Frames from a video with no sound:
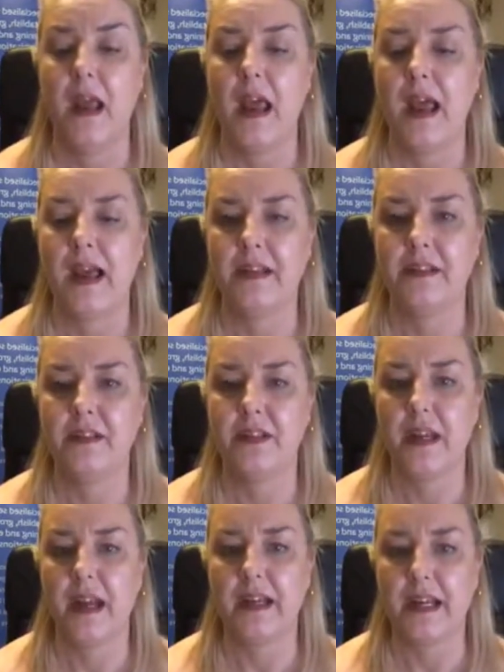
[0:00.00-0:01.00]

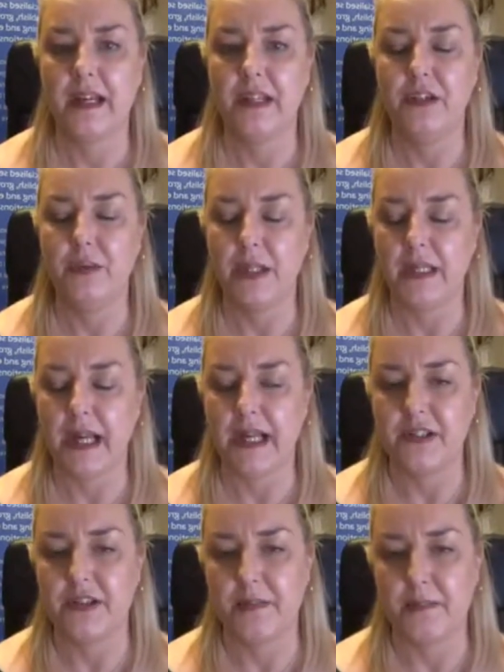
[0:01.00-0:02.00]
And again, you
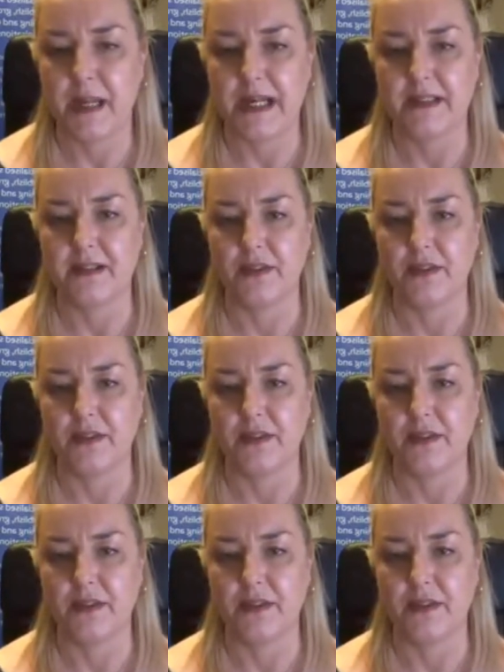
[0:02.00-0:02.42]
engage them based